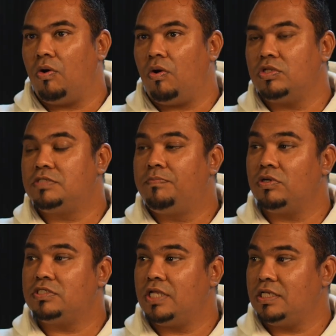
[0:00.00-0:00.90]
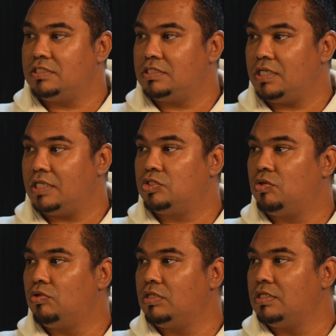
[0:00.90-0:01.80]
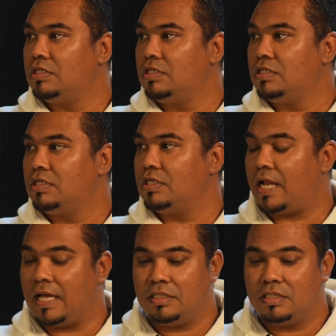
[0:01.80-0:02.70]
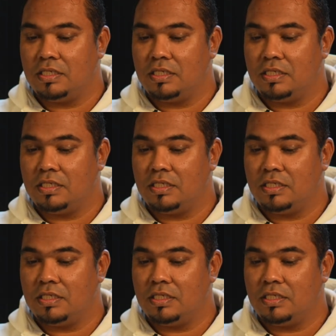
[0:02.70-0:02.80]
on sports days at school, right?